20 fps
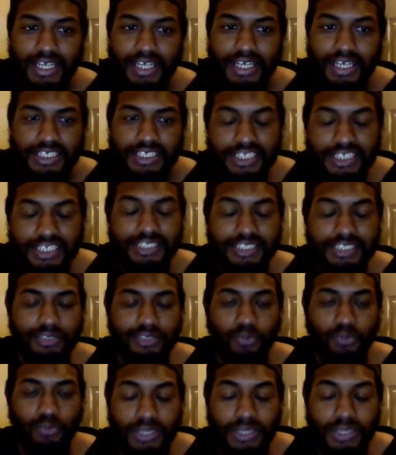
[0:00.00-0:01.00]
She's the
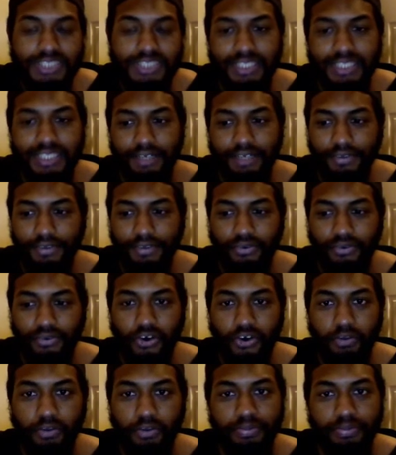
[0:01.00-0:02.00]
Winston of the
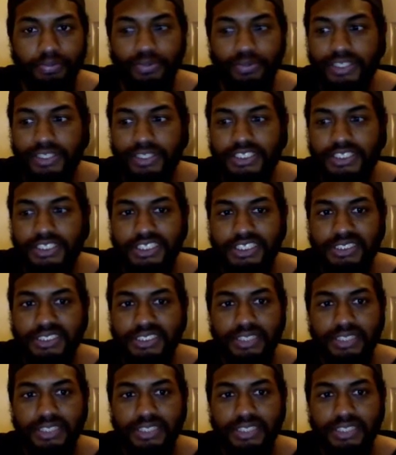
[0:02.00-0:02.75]
group, which